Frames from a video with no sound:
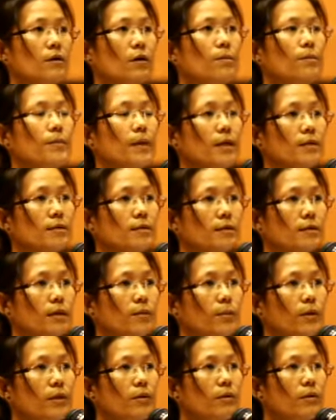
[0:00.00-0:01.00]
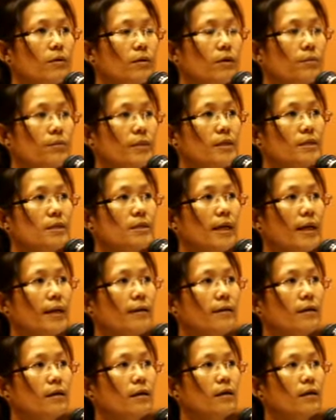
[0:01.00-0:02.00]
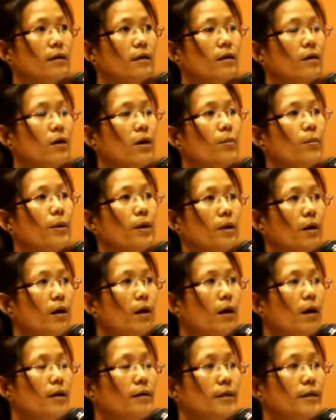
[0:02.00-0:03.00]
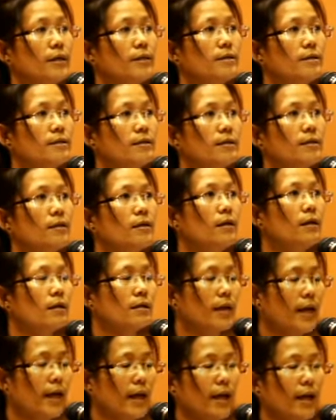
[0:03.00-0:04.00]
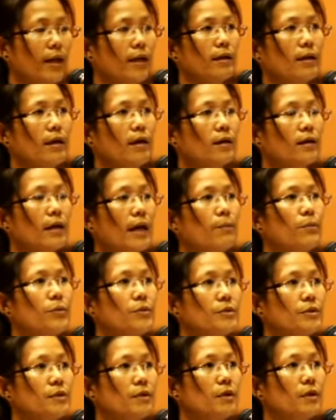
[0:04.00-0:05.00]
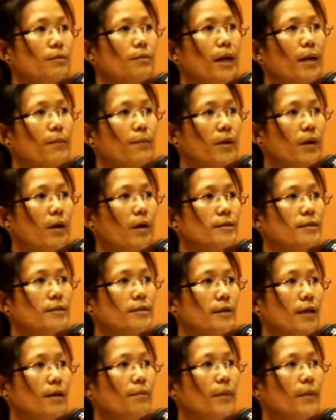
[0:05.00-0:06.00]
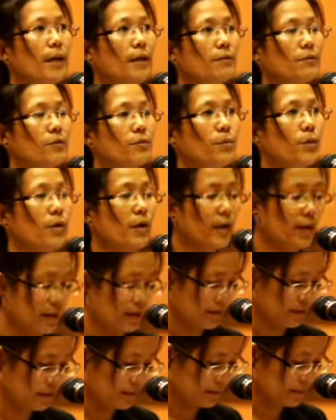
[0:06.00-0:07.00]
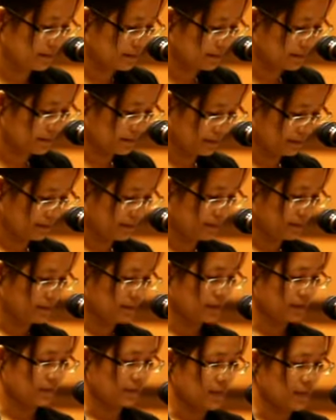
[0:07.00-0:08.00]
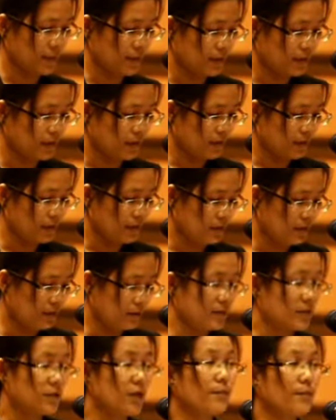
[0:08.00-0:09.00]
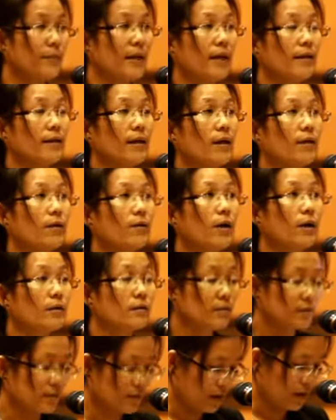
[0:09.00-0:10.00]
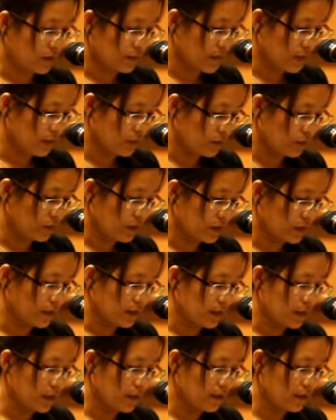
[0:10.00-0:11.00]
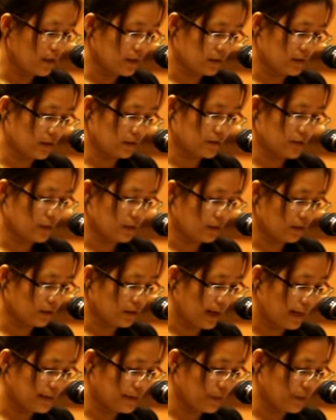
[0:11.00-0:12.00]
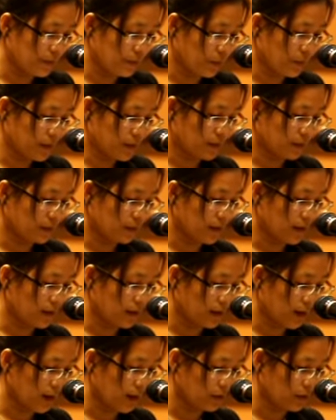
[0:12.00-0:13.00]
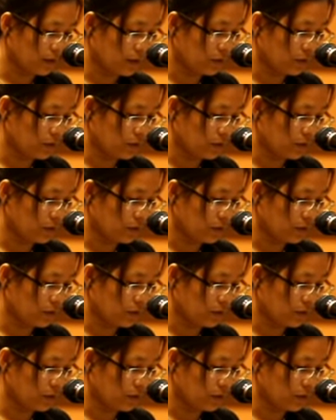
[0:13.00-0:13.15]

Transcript: the Constitution mentions that Cambodia comply with Human Rights Convention, the international convention which Cambodia ratifies, and the government has the role